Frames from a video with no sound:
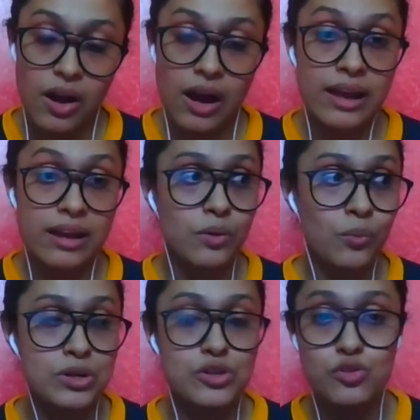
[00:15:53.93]
and
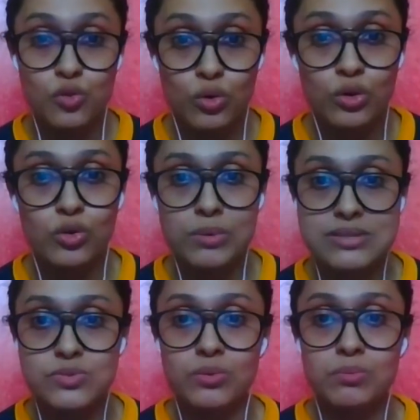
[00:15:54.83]
what role
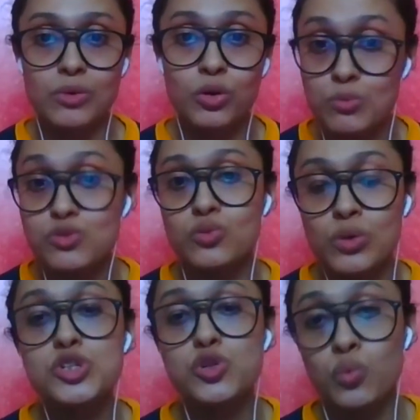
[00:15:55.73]

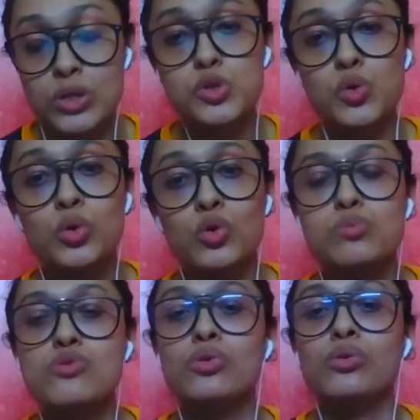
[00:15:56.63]
what role
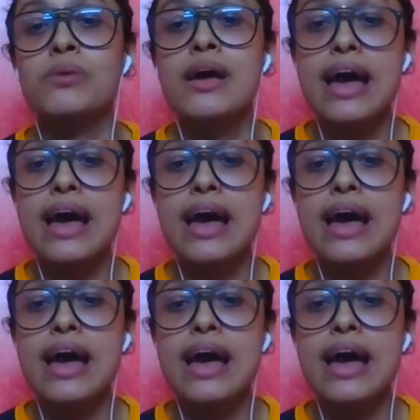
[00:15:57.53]
chromosome